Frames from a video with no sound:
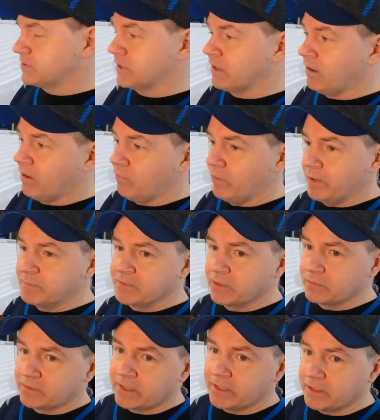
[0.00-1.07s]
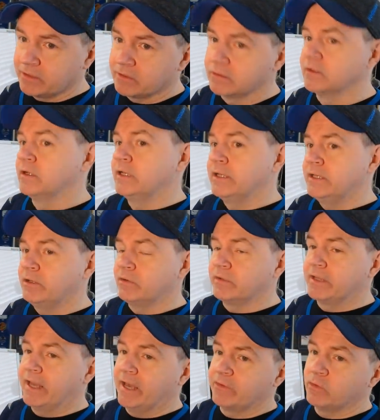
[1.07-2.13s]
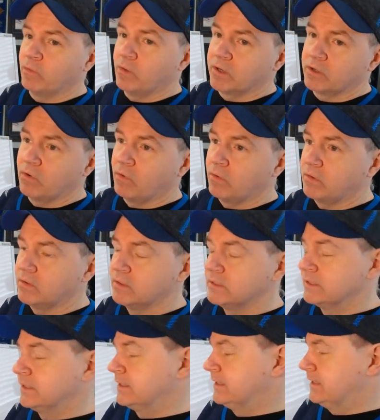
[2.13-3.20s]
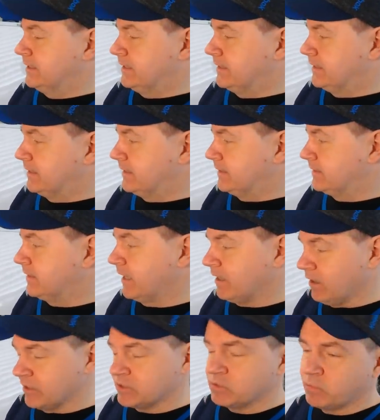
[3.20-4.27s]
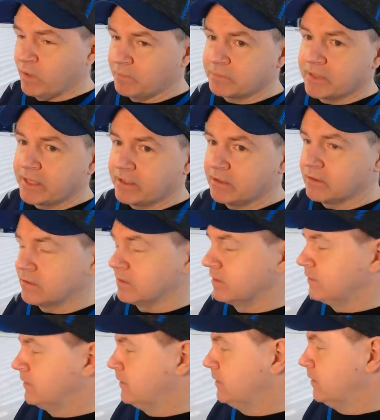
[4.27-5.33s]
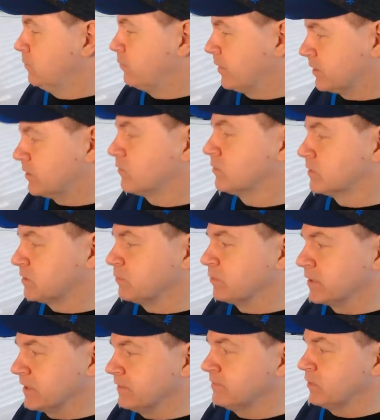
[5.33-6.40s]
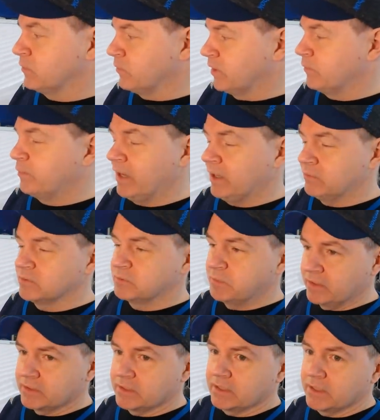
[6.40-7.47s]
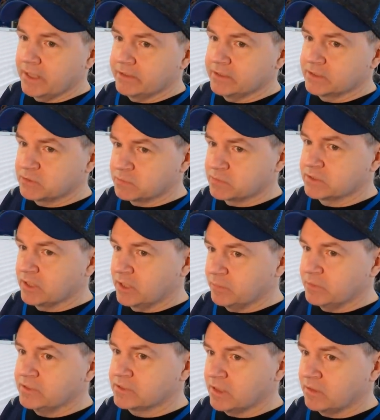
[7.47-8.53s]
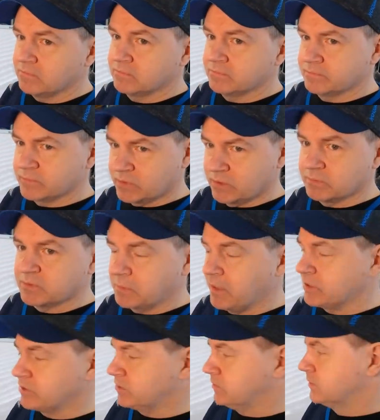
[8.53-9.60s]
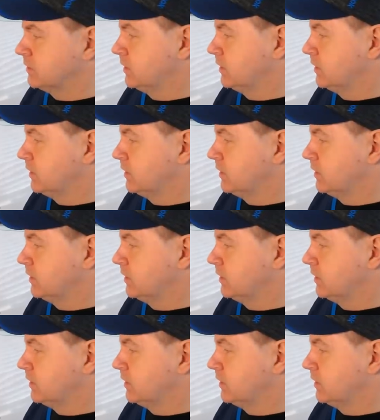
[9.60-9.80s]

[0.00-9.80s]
They got wiped out that year. He only had the one goal. Uh, they got swept that year. But there was a belief that Winnipeg was building, and this was going to be something something special.